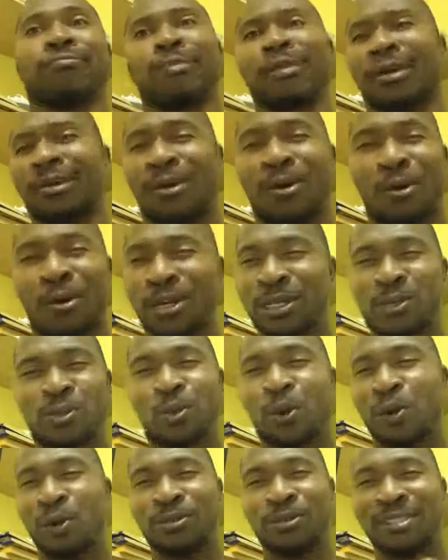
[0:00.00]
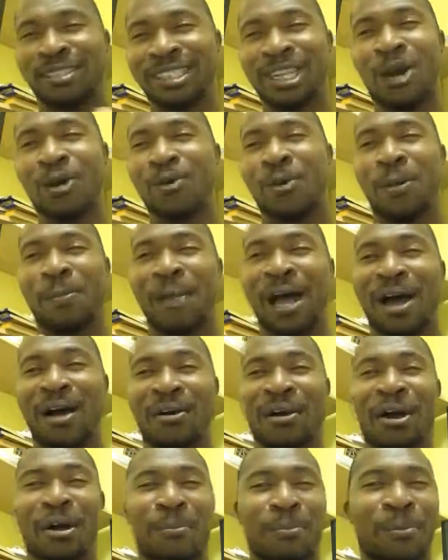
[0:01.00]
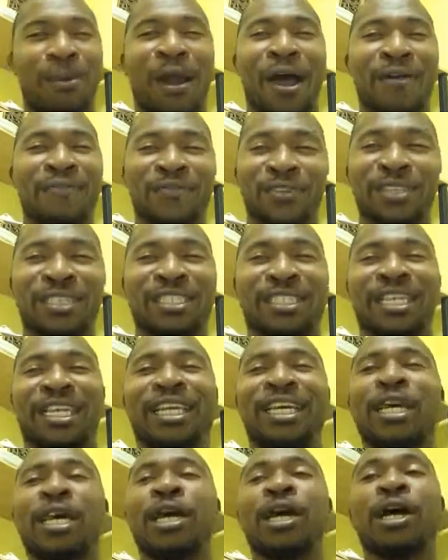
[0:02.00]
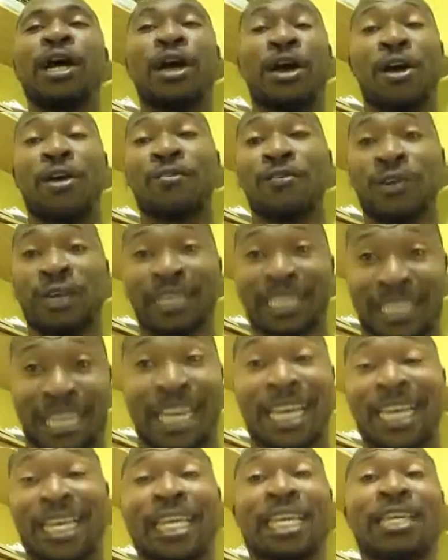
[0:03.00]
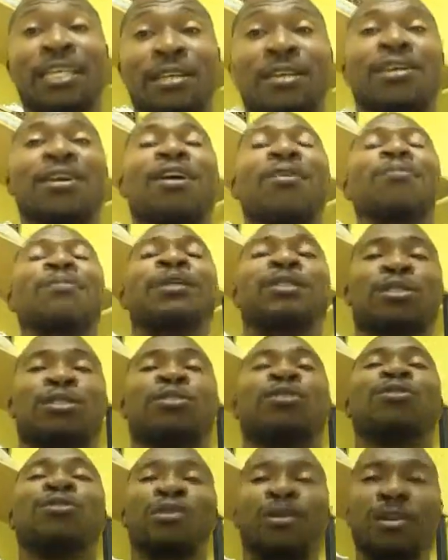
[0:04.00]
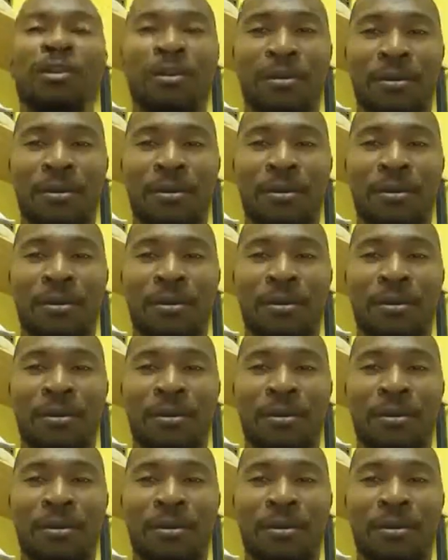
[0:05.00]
of course, won't know about a prophecy of a king coming to